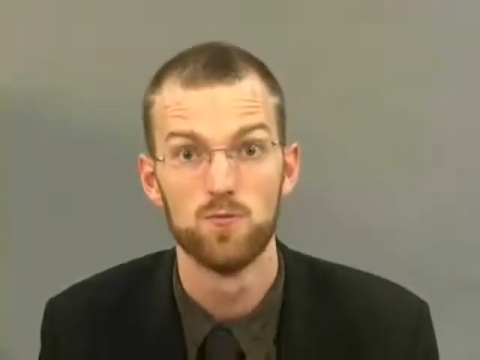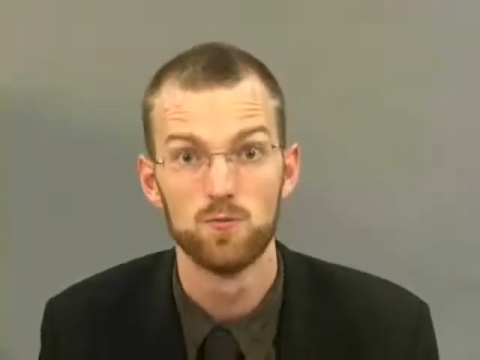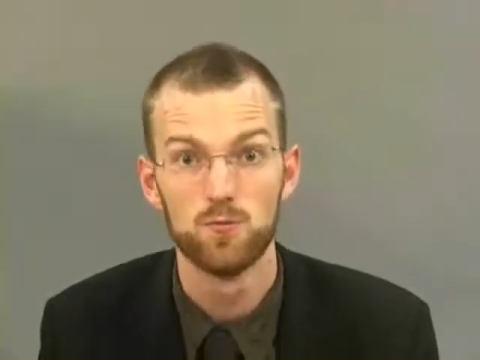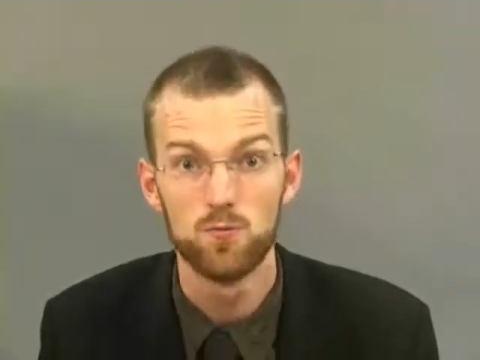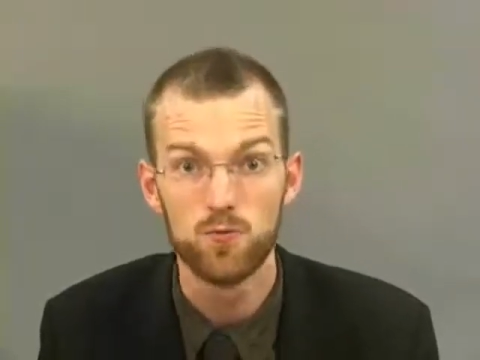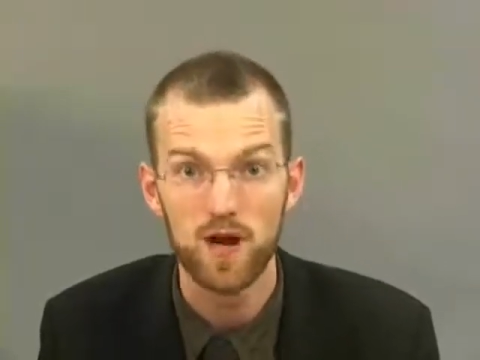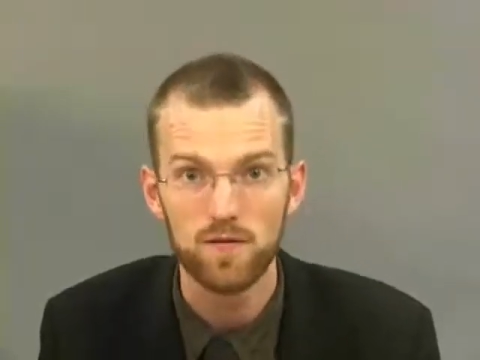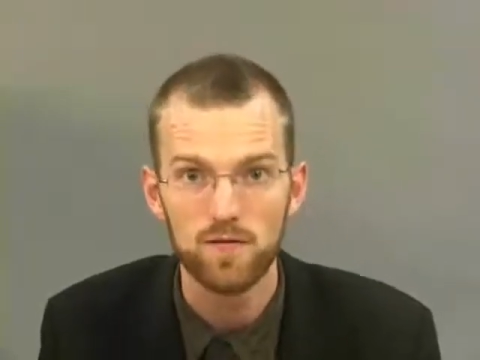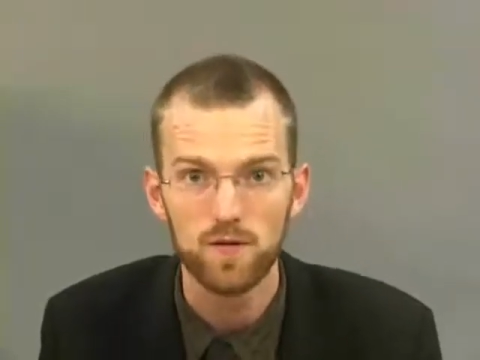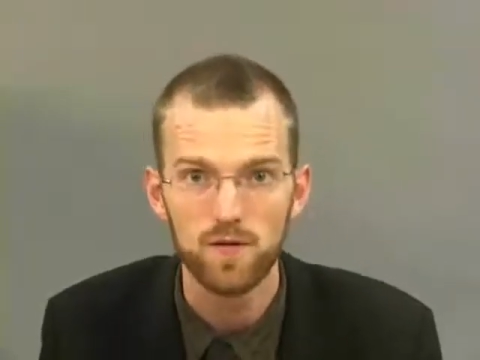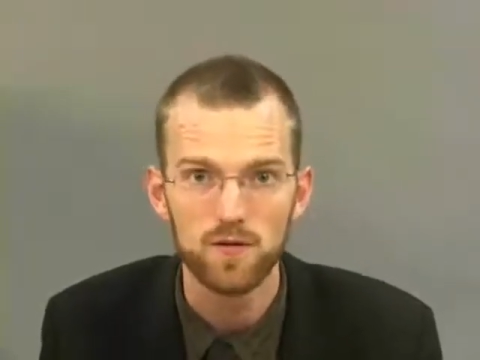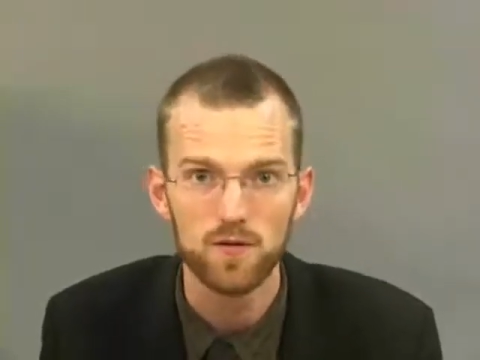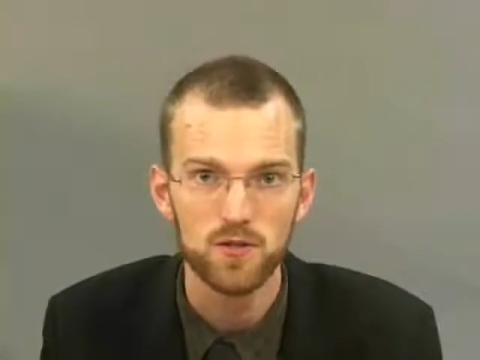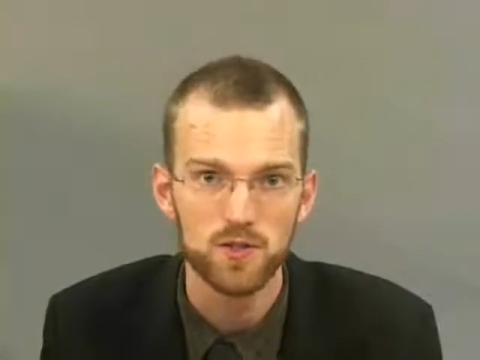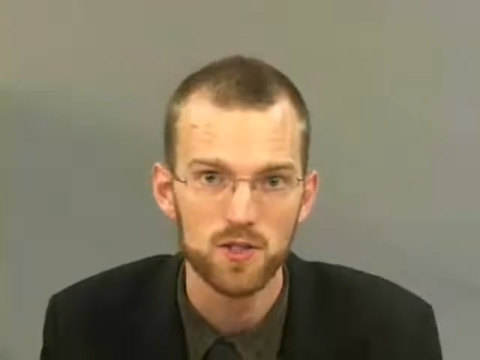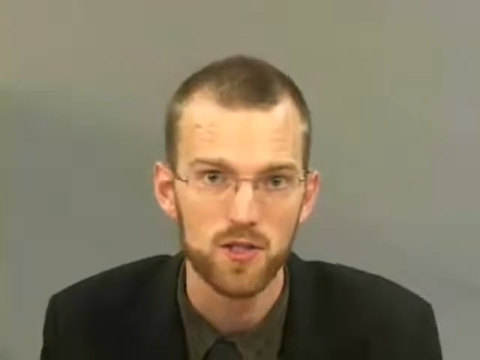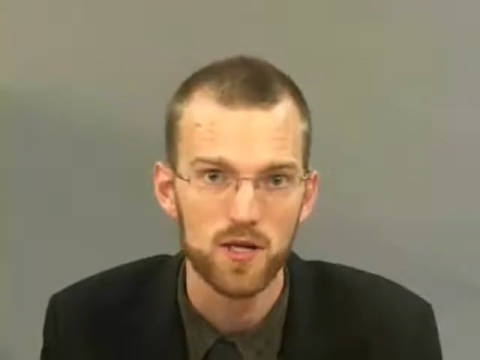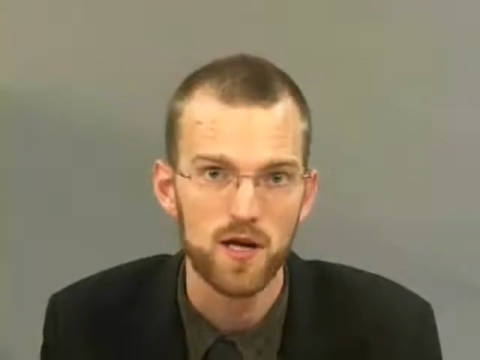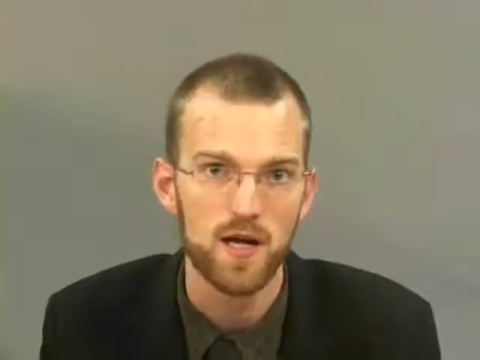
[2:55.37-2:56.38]

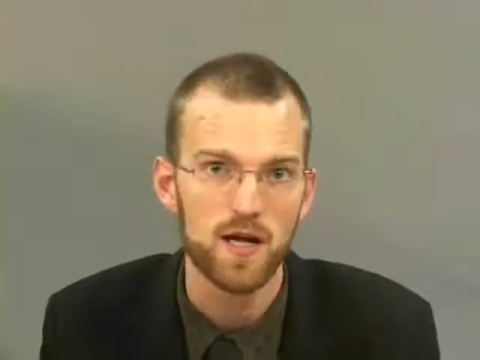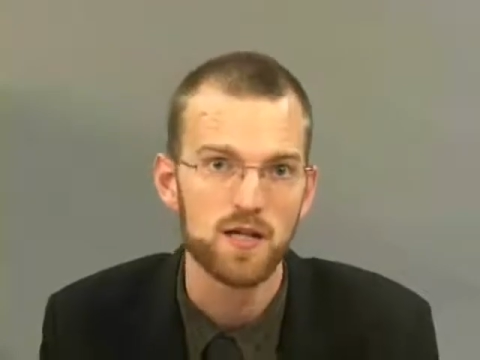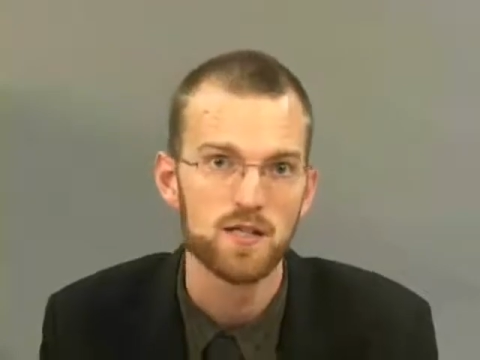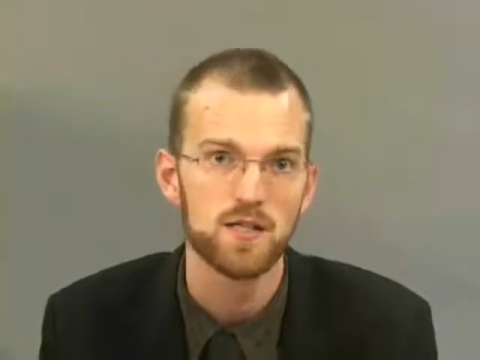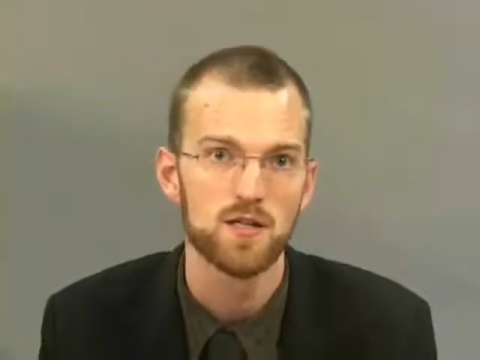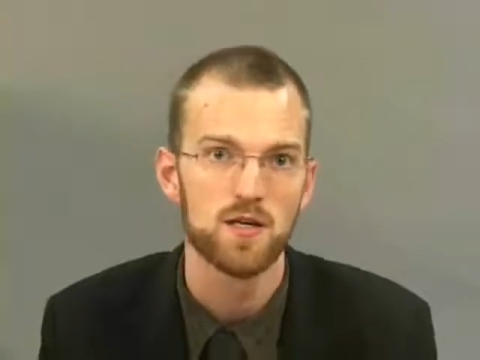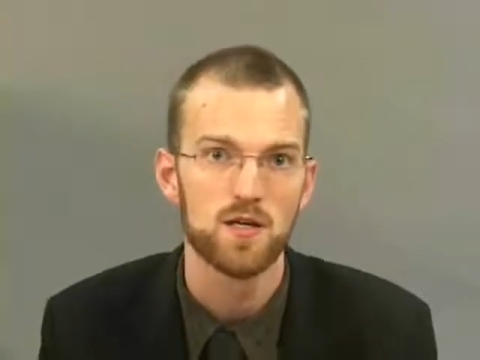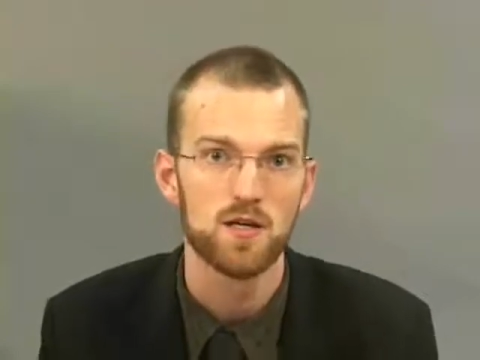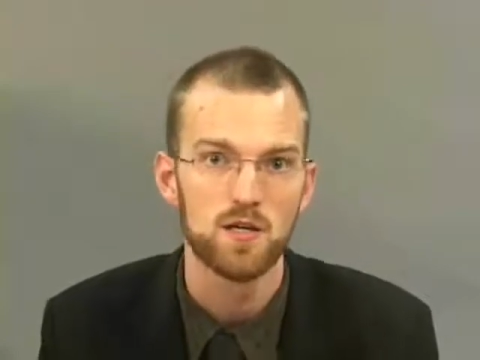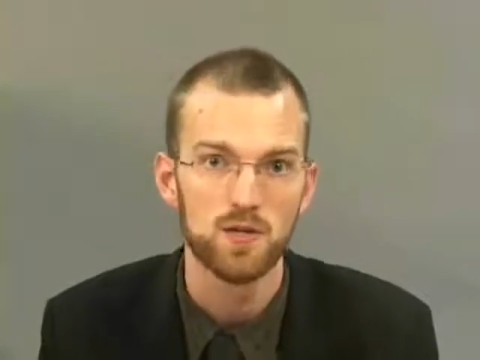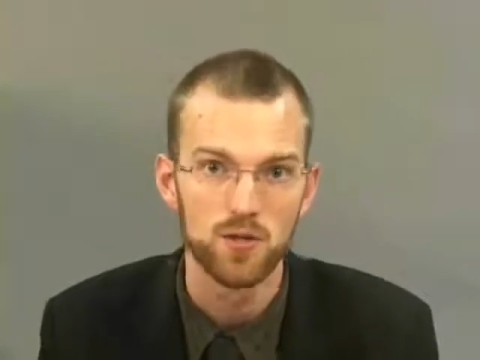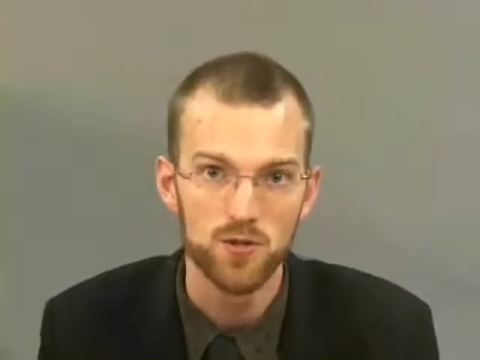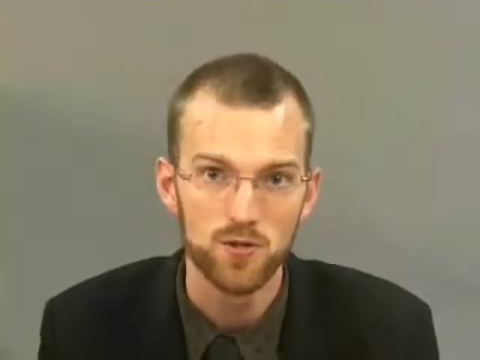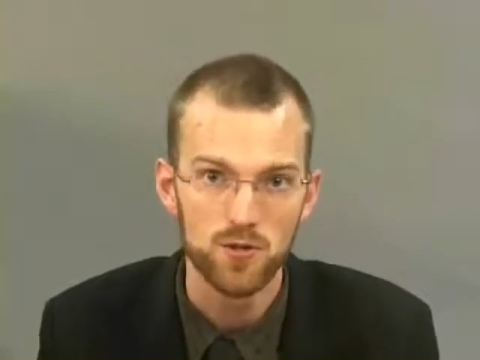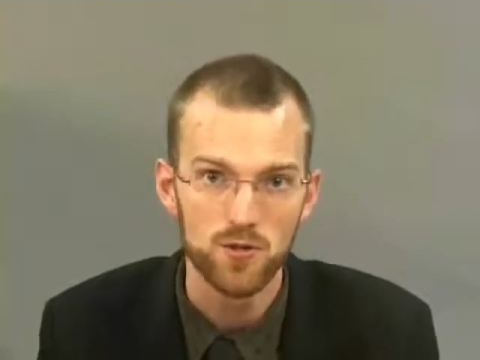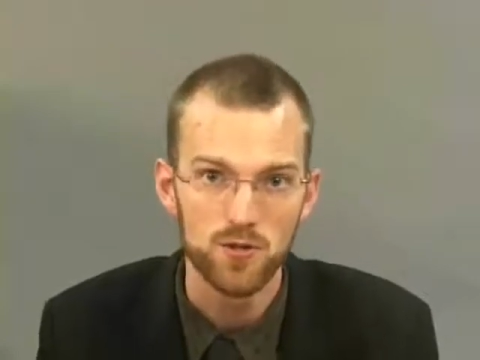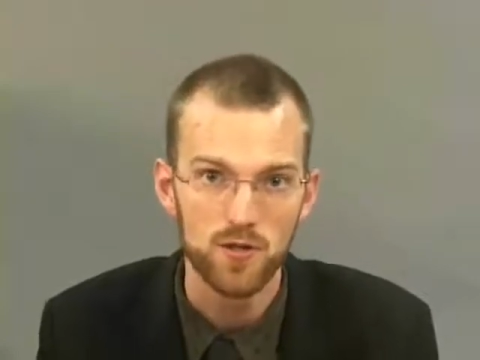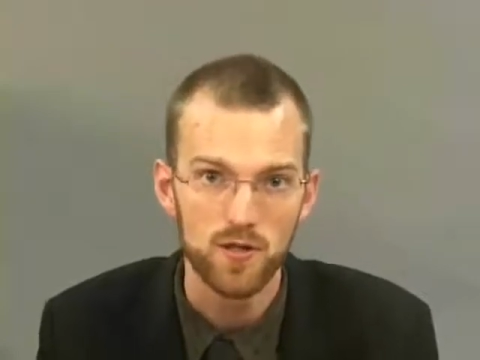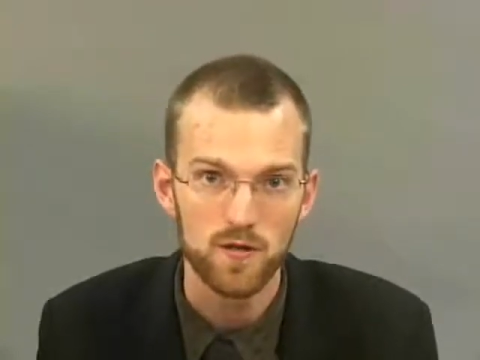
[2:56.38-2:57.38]
revolutionize
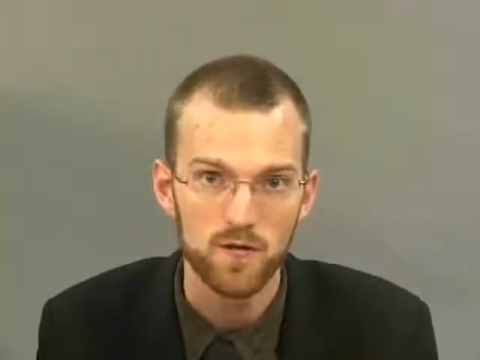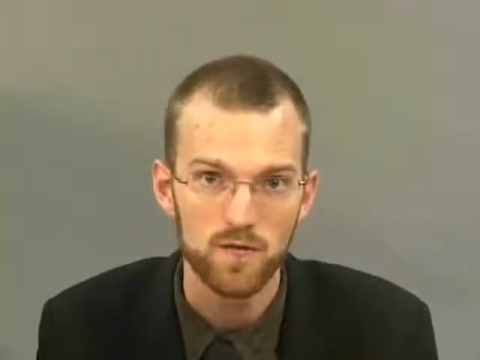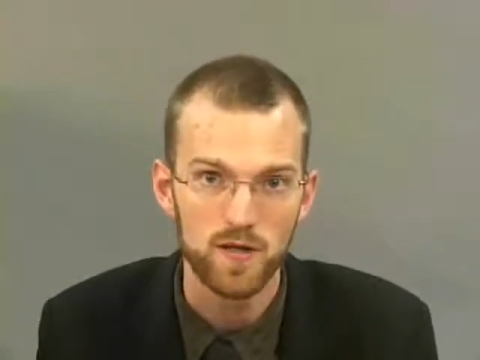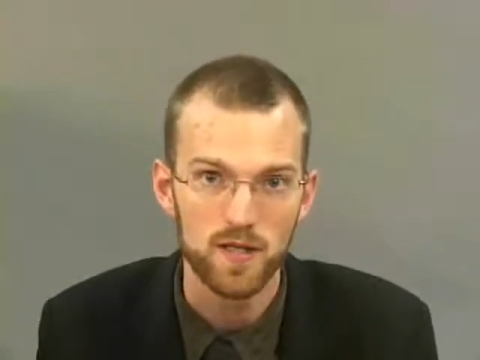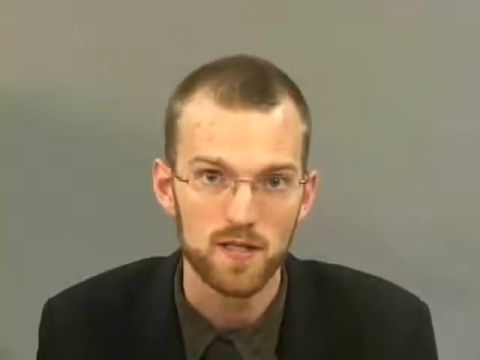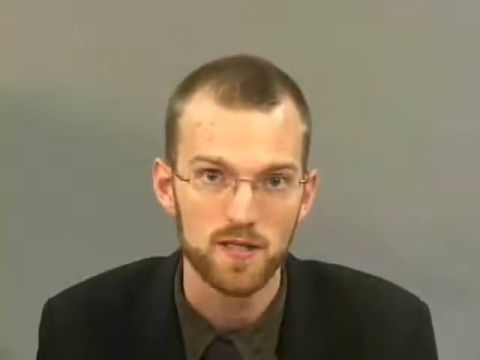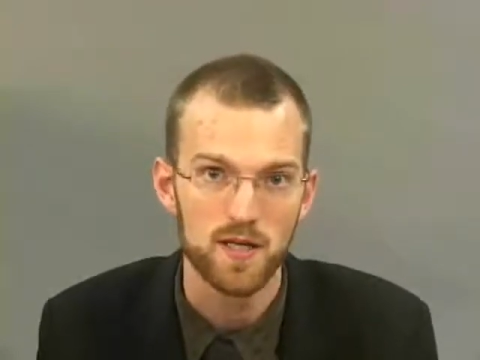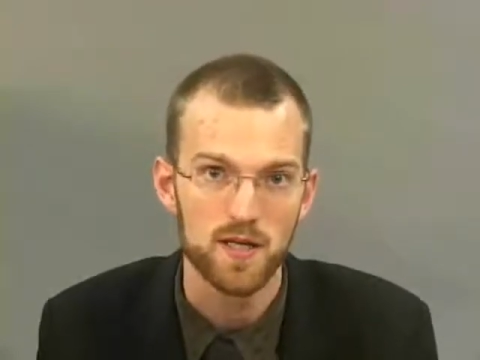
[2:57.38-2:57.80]
user interface